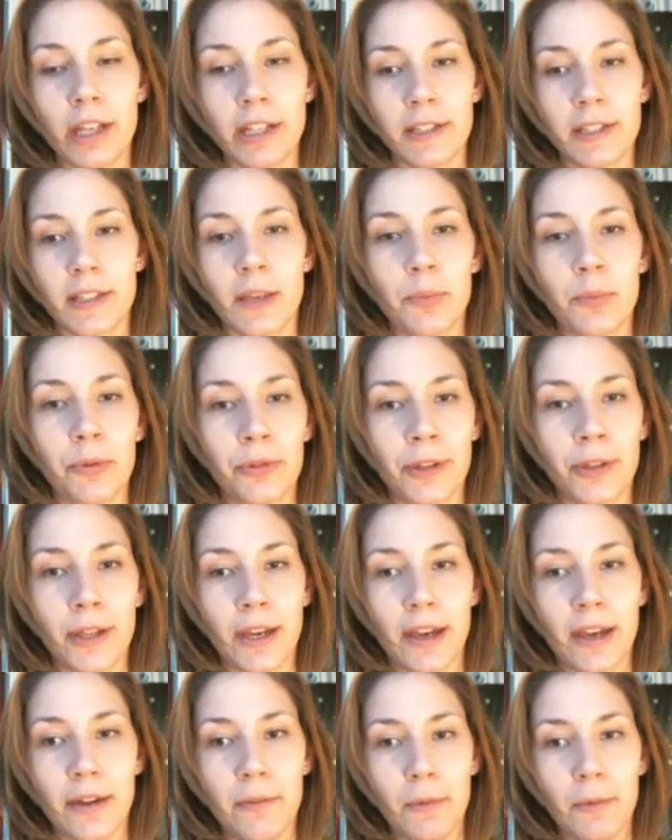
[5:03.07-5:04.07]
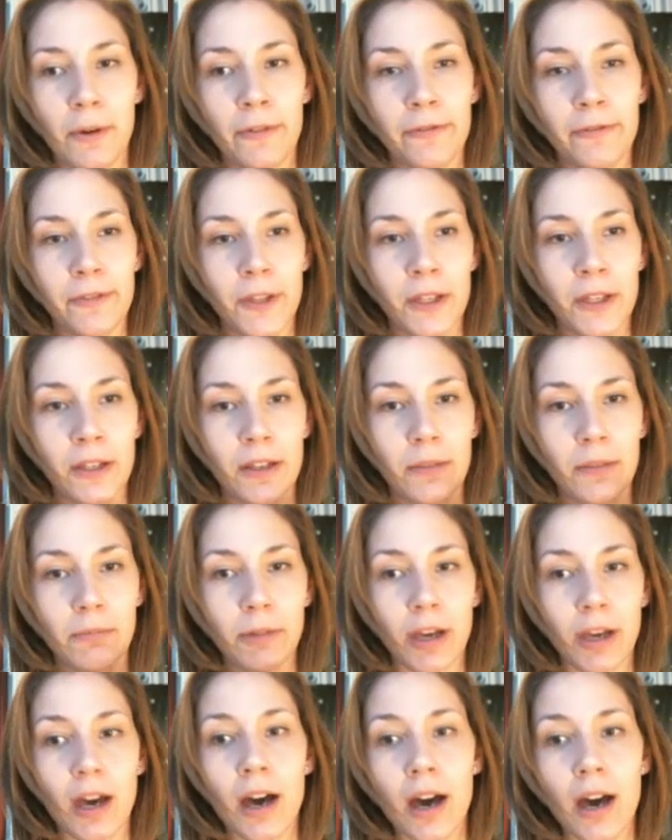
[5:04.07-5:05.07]
example there of the
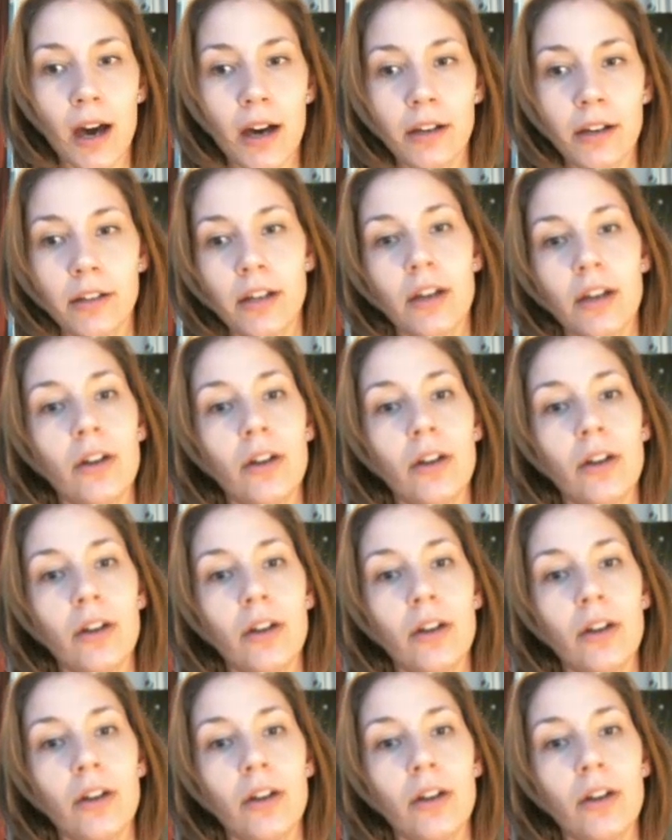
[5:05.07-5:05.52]
car.